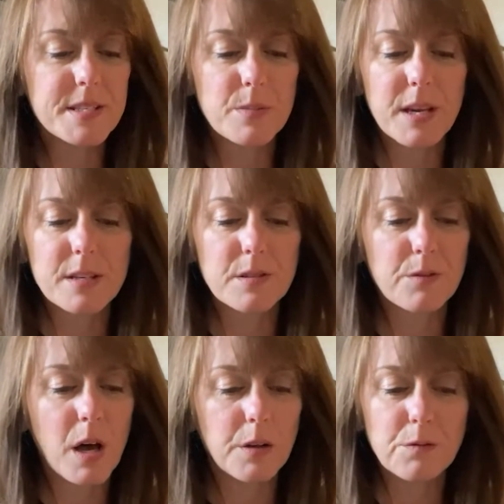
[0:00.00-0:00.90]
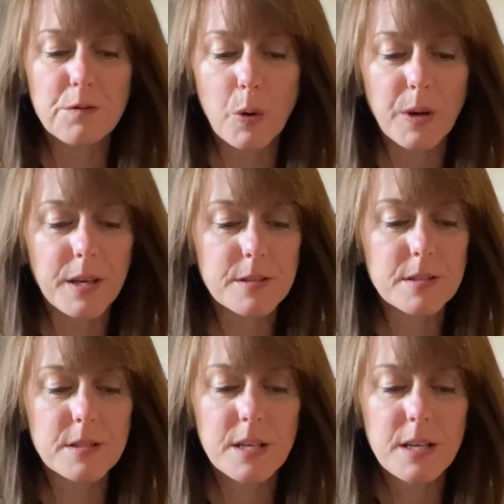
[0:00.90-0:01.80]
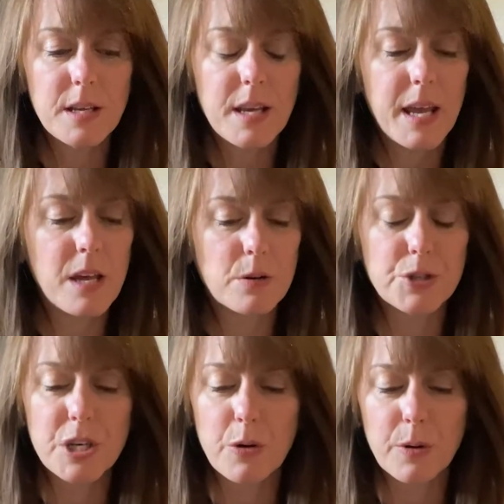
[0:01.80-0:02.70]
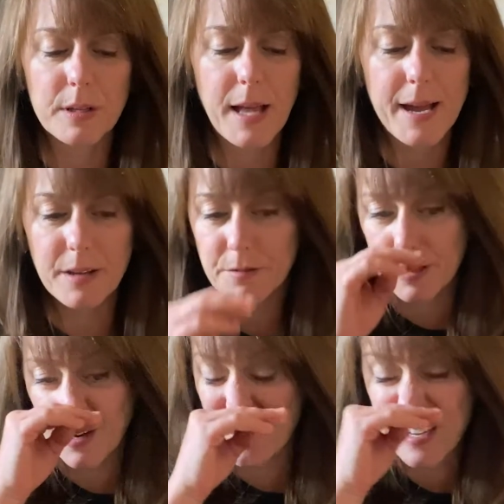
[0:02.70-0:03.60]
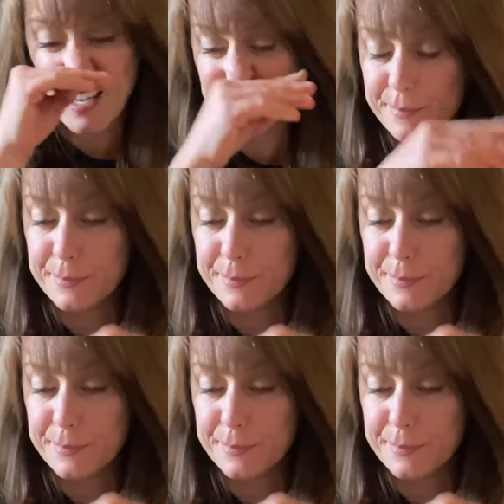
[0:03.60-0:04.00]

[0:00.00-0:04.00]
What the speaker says: because of unfocused energy or a lack of clarity.